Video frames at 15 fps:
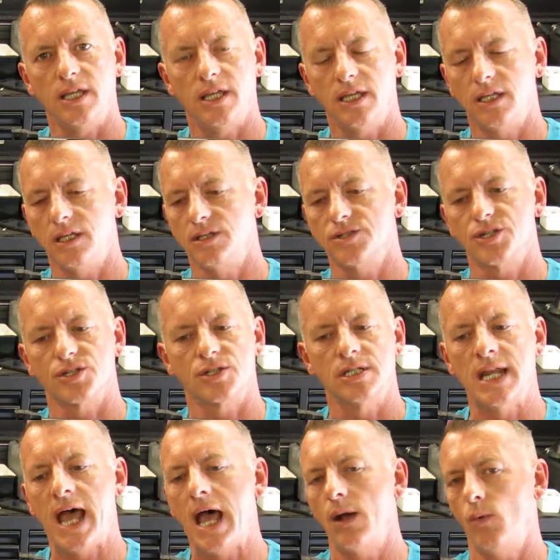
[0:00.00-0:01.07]
It's just
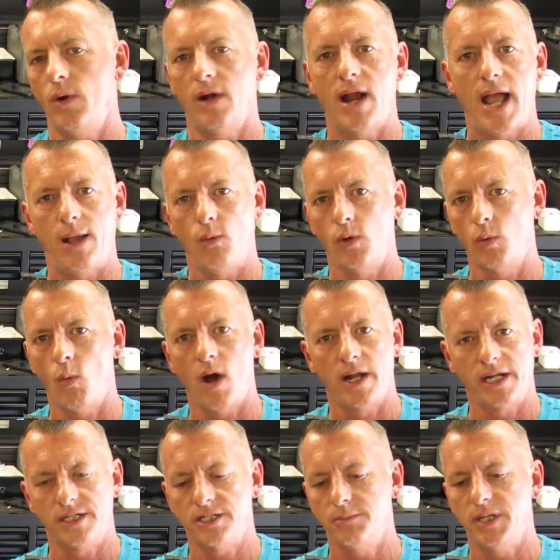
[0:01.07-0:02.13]
not where I would want
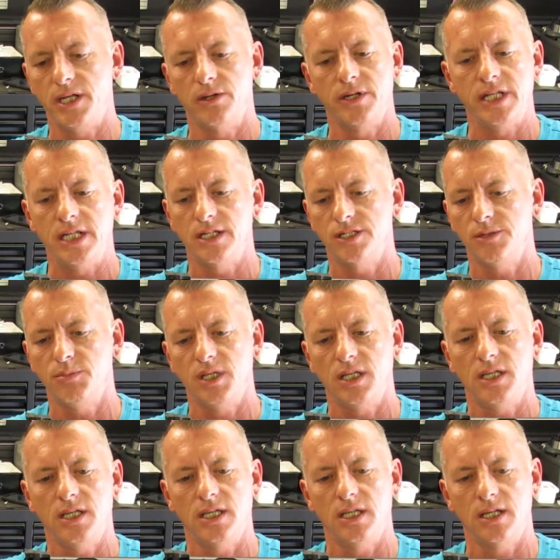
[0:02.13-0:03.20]
it to be or need it to
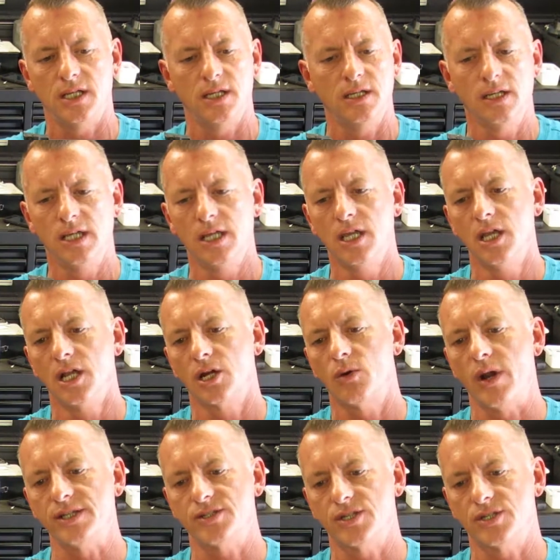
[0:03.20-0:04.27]
be in a
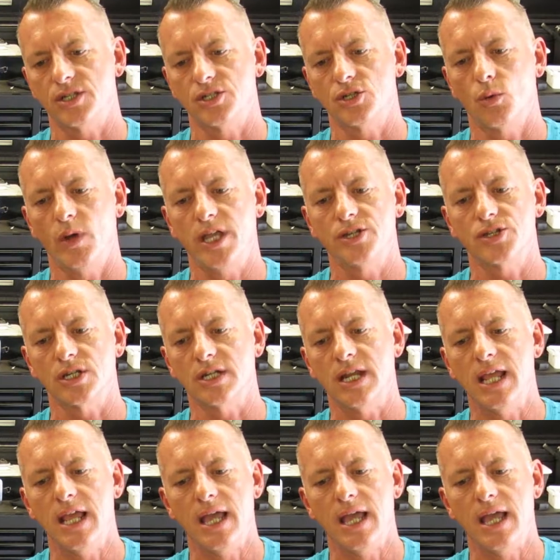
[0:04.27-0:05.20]
crisis situation.